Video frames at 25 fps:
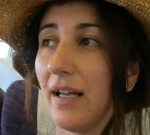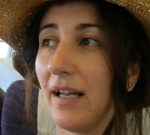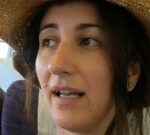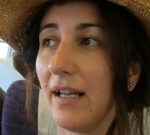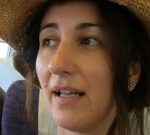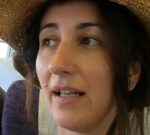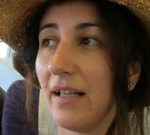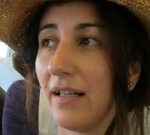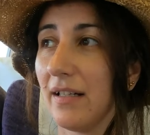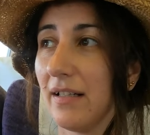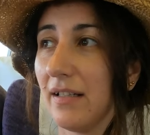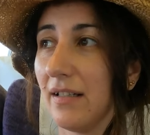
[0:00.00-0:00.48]

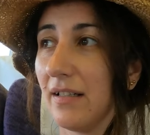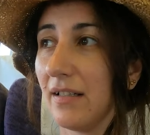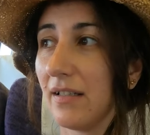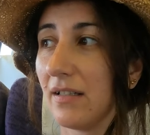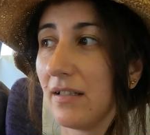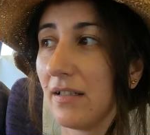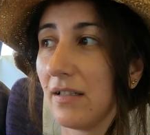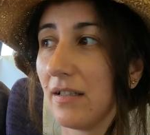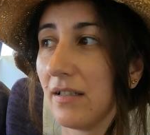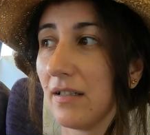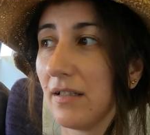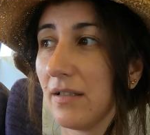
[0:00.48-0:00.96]
And
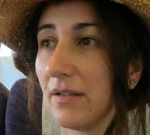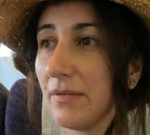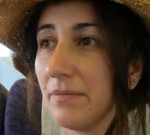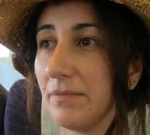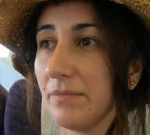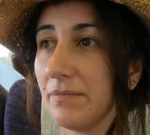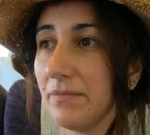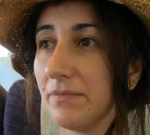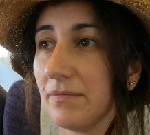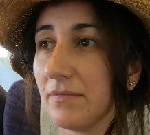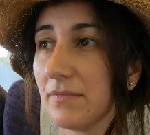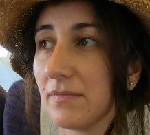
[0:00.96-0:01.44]
um,
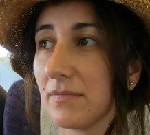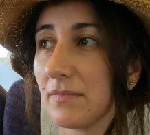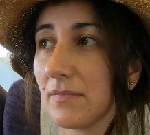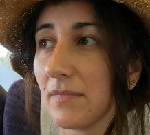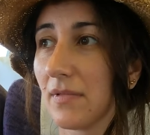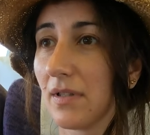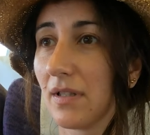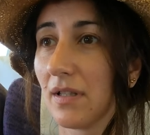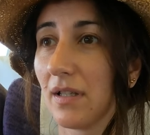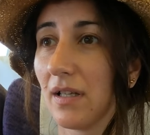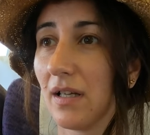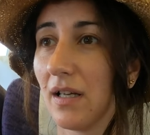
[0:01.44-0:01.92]

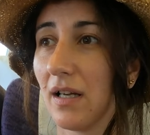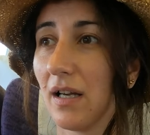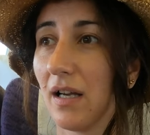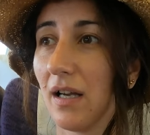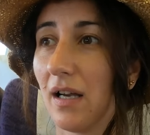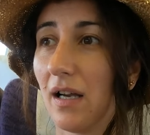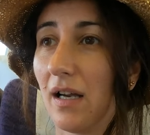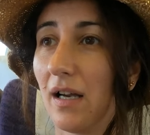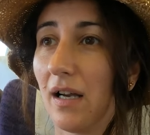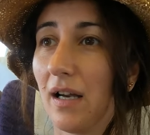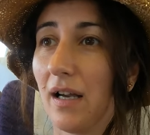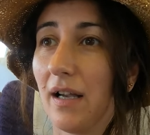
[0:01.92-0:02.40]

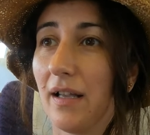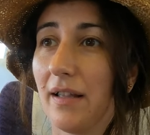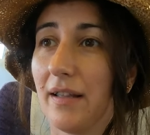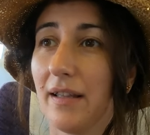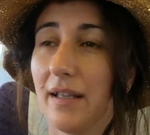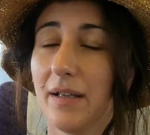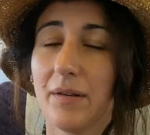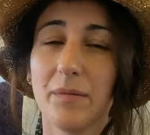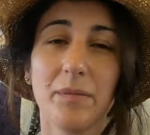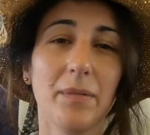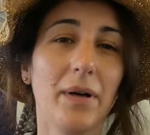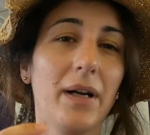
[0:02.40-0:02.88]
I
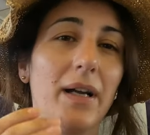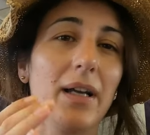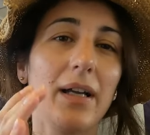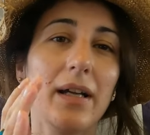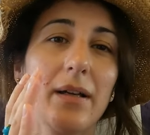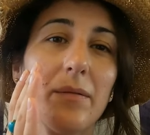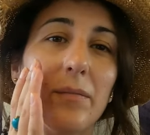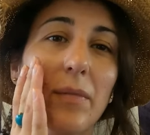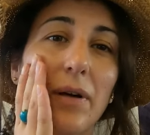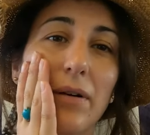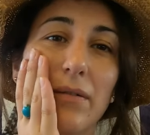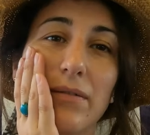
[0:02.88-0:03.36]
think
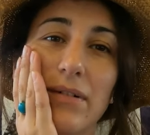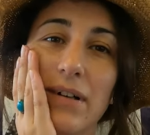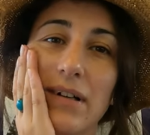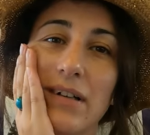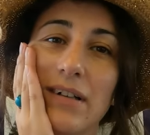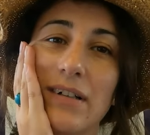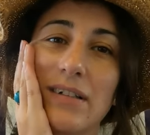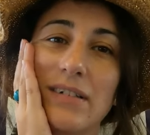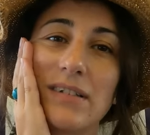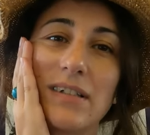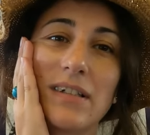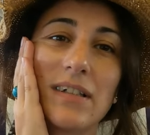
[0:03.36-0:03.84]
my, my
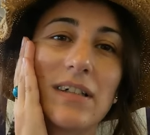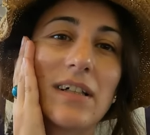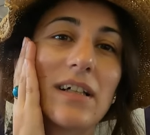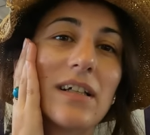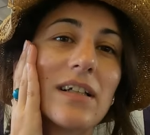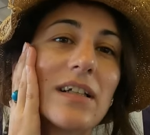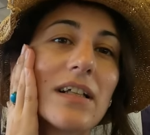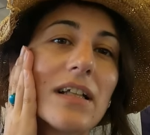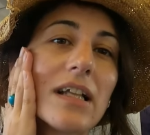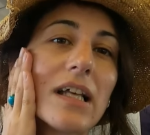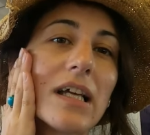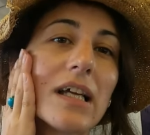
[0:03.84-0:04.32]
wrinkles are
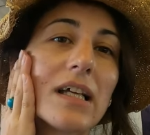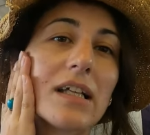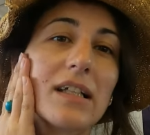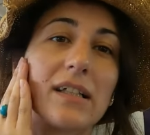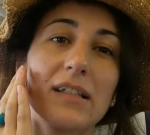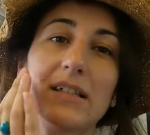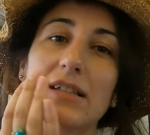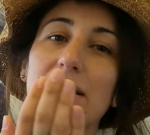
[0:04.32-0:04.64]
gonna like